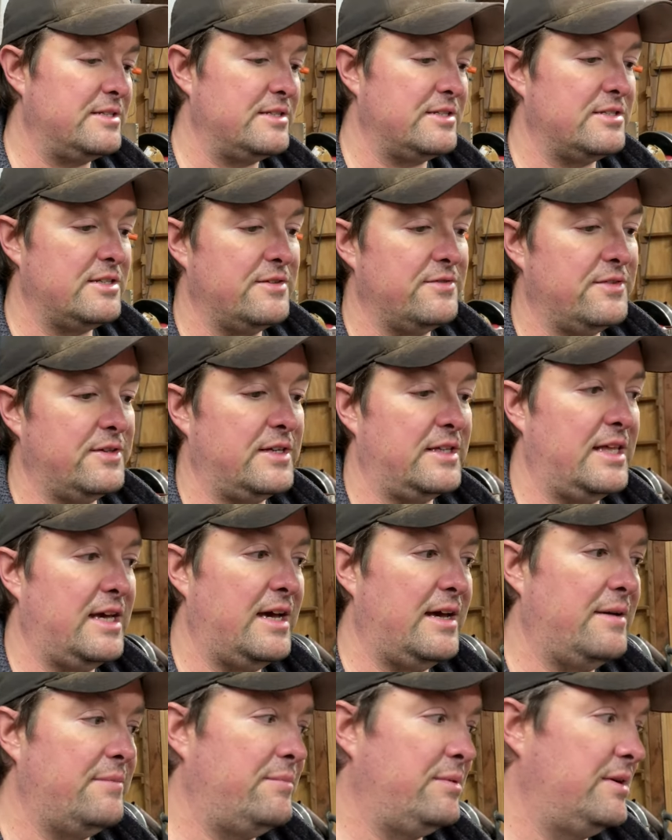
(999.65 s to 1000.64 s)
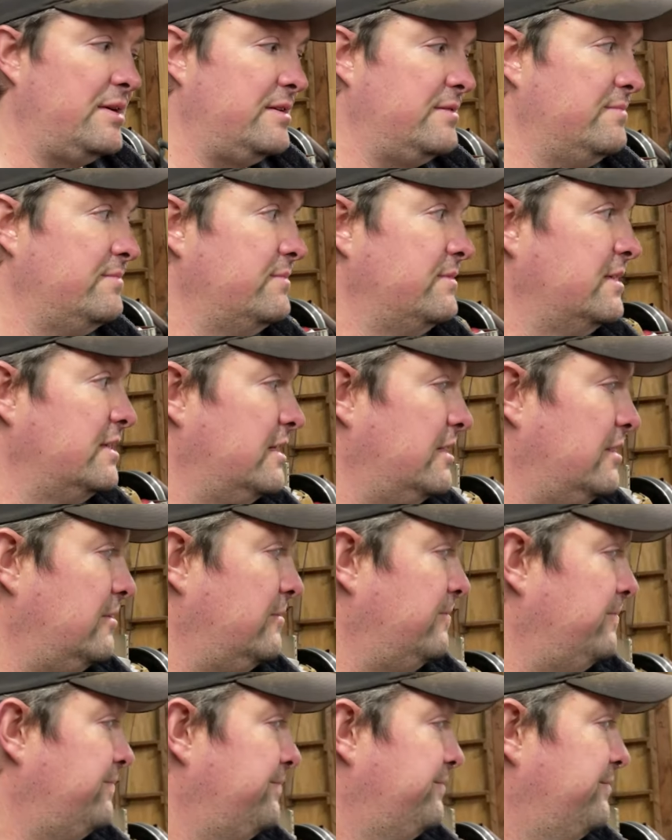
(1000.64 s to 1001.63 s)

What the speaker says: and stuff like that, but, you know,